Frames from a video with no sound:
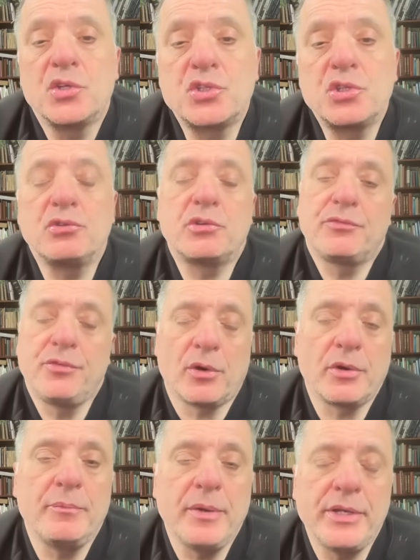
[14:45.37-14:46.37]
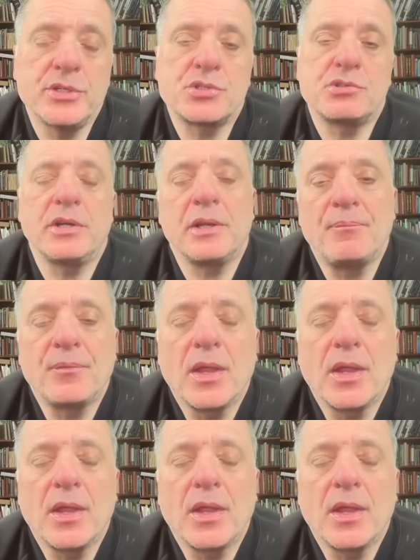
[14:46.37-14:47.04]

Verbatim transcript: to the Foreign Ministry